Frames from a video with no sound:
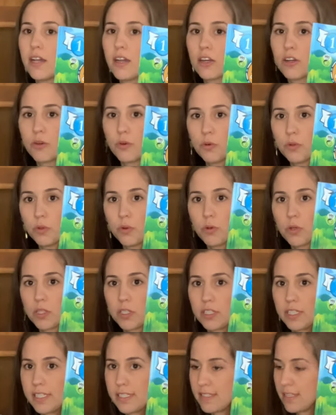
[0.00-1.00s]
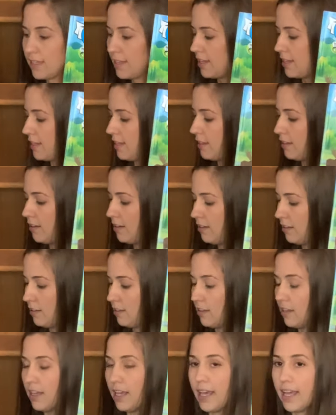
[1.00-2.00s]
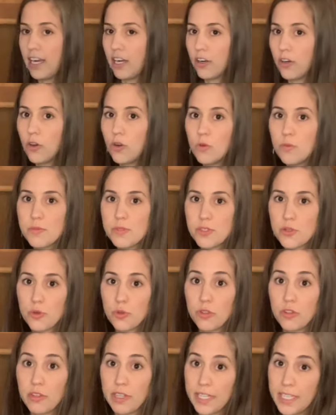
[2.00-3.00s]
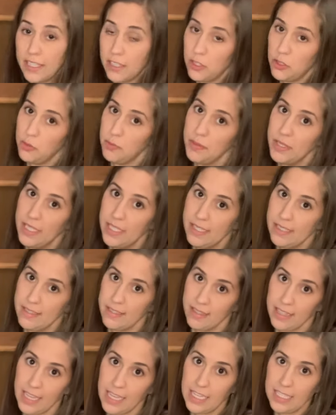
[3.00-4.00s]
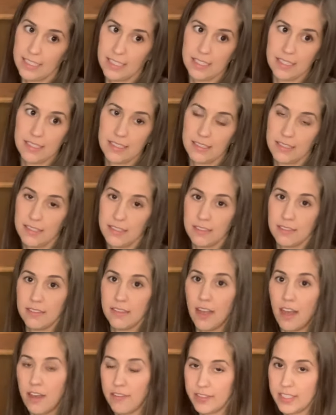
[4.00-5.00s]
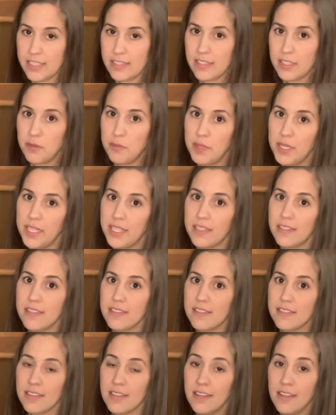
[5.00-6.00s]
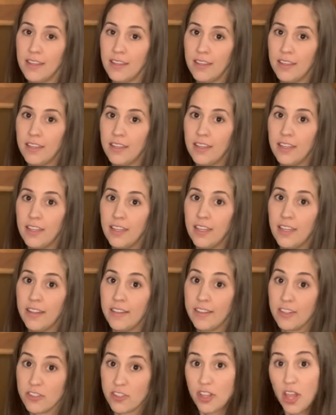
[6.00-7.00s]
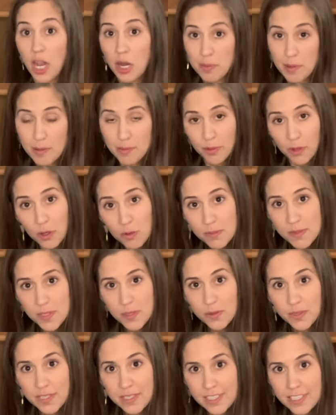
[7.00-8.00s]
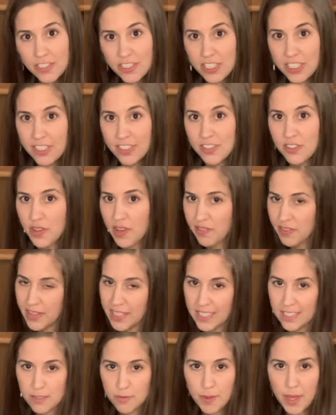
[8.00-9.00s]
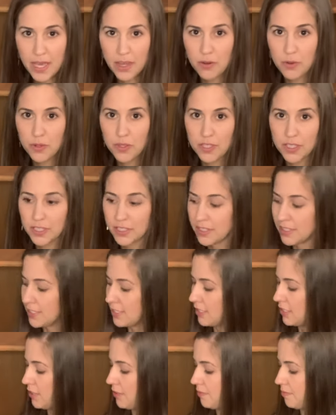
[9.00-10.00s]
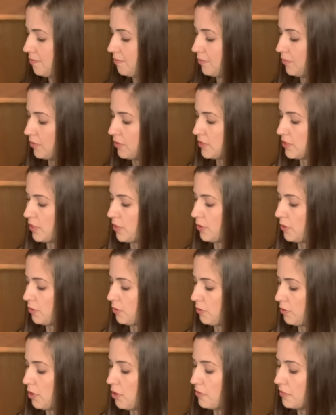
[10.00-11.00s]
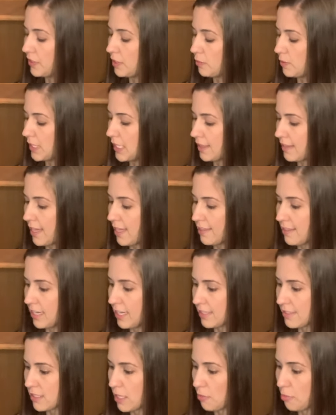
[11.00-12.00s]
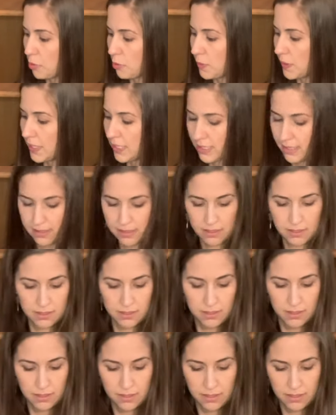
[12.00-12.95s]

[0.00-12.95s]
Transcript: our whole order isn't in. And our homeschool curriculum is late, obviously, because there's a lot of people homeschooling this year. So everything's back ordered. So hopefully we get that in the next couple weeks.